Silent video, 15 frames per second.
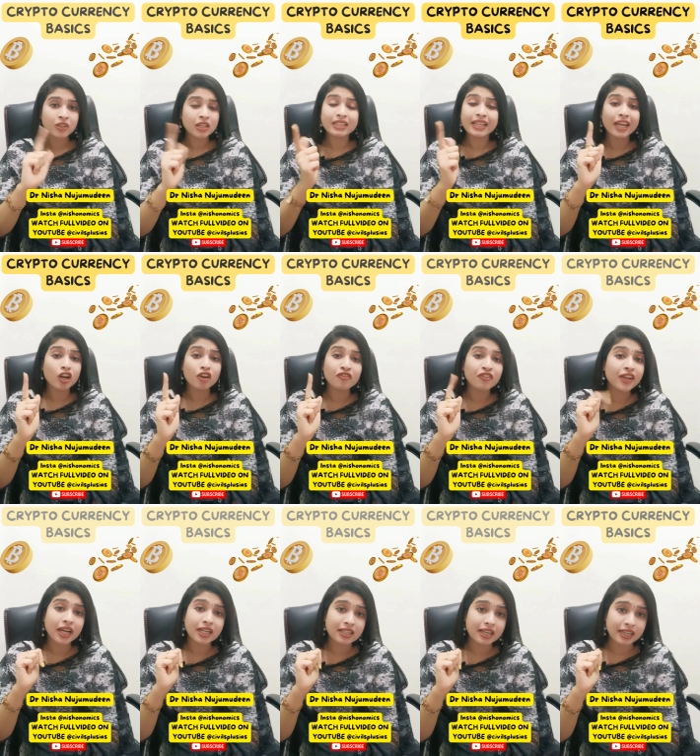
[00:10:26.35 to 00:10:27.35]
They are not
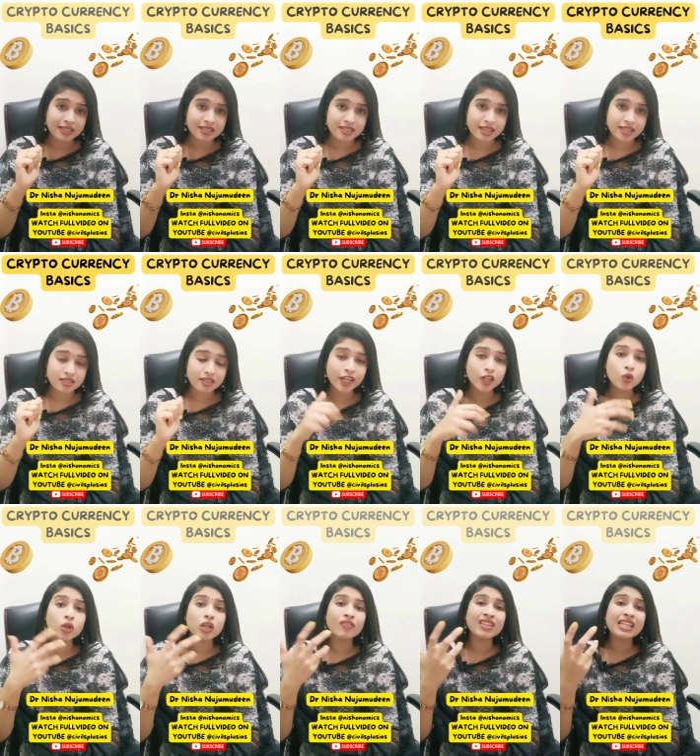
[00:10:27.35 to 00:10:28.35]
fiat currencies. They
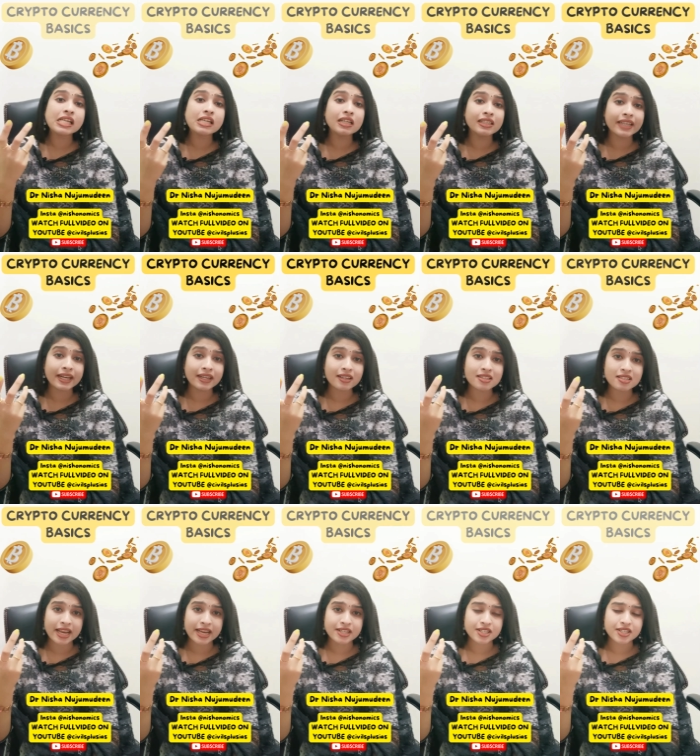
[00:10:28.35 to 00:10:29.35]
don't have a legal tender
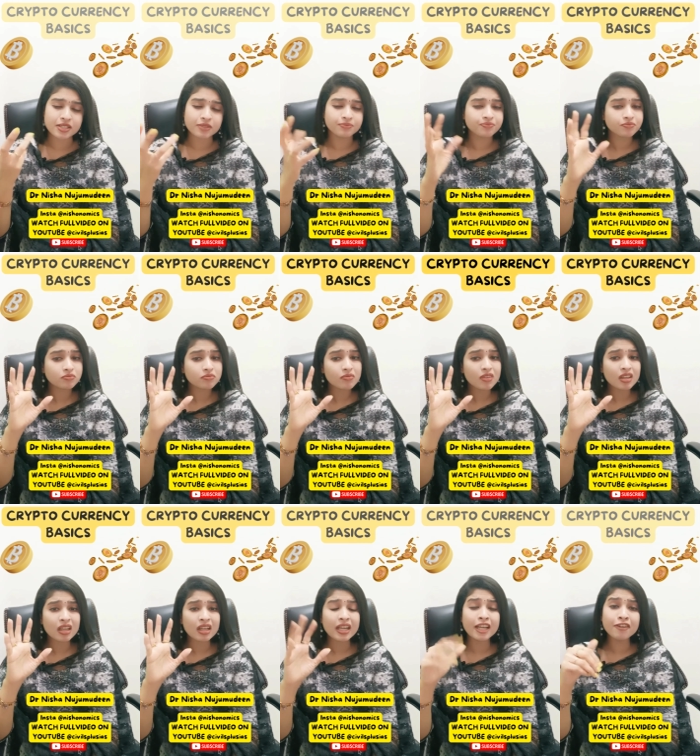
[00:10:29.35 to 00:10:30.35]
status.
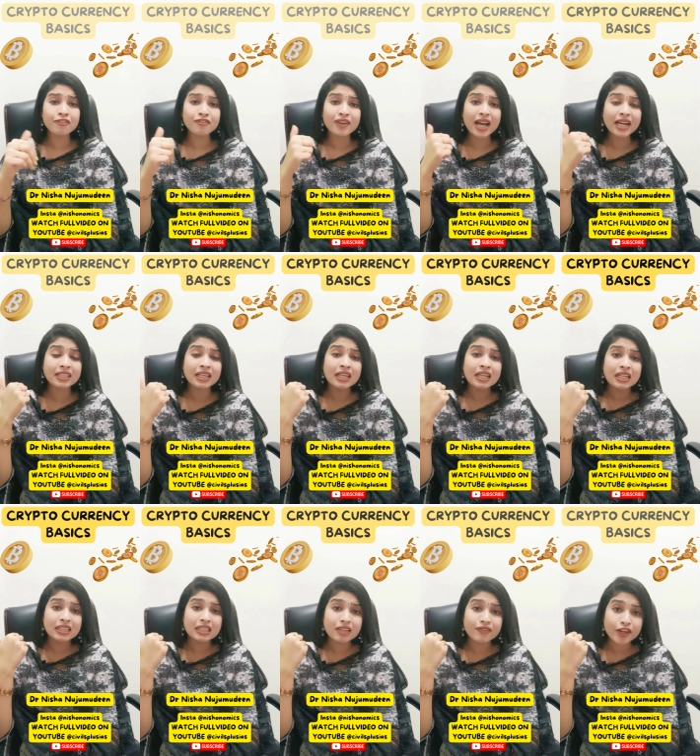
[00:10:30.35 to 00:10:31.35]
In fact,
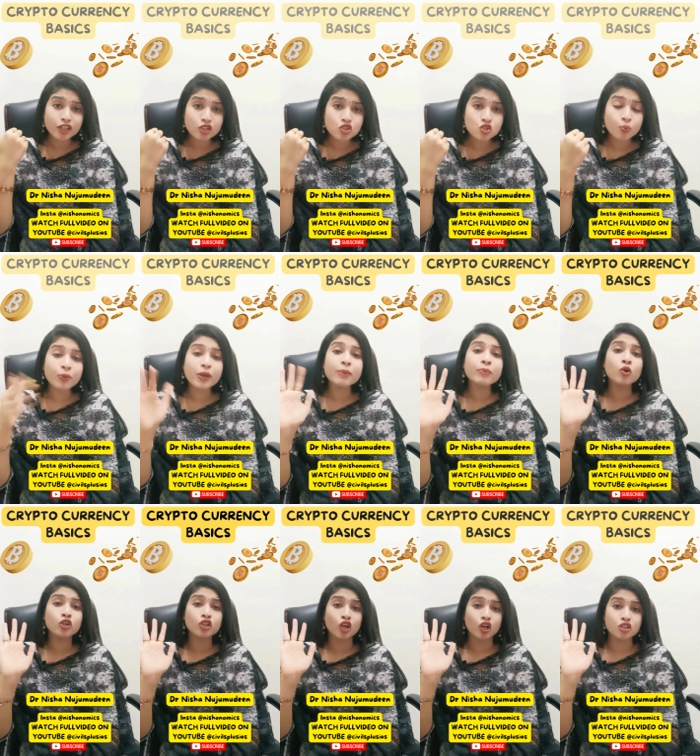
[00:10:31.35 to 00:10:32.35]
they went to Supreme
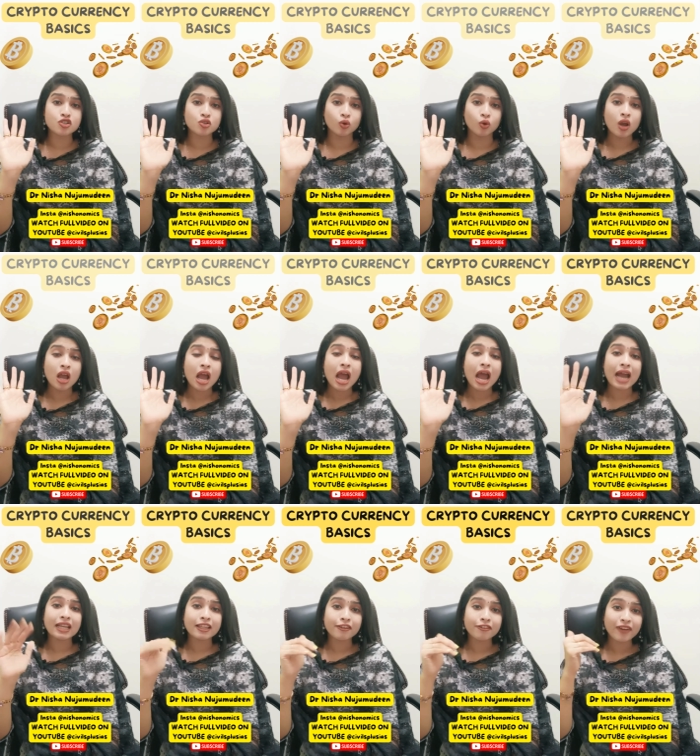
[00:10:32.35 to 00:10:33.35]
Court also
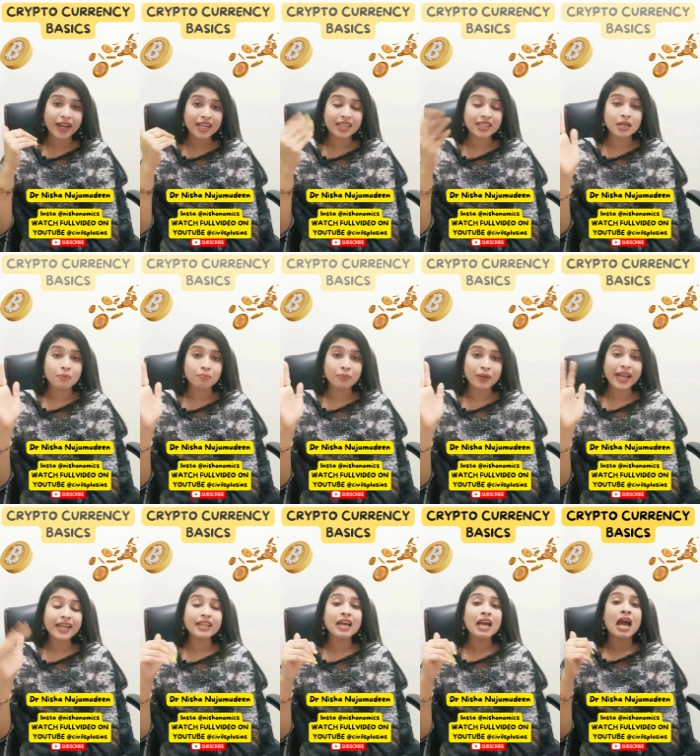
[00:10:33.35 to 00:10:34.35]
and they filed a complaint.